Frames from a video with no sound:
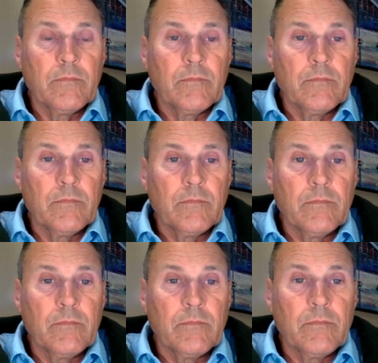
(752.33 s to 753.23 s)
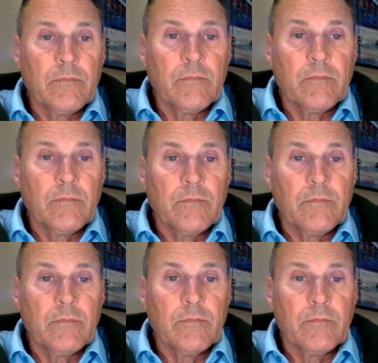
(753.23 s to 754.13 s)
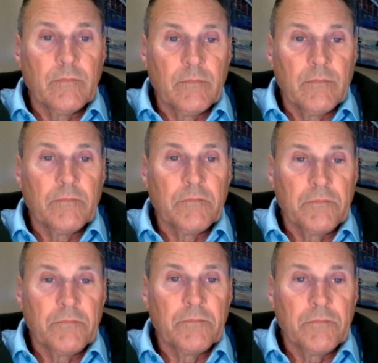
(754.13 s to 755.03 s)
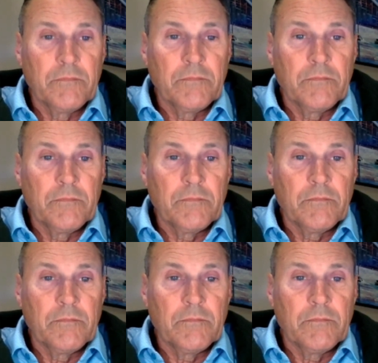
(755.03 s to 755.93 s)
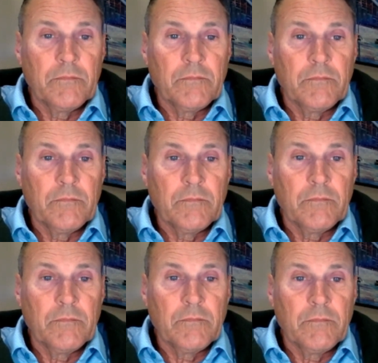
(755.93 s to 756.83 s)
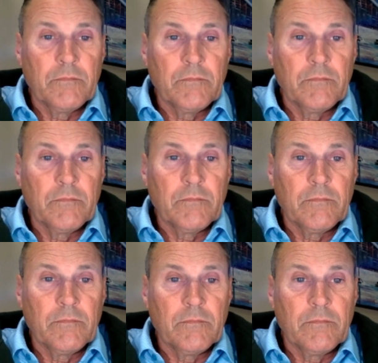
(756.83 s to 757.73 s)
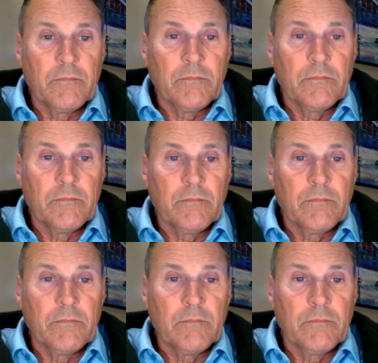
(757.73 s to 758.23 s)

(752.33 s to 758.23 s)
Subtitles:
[no speech]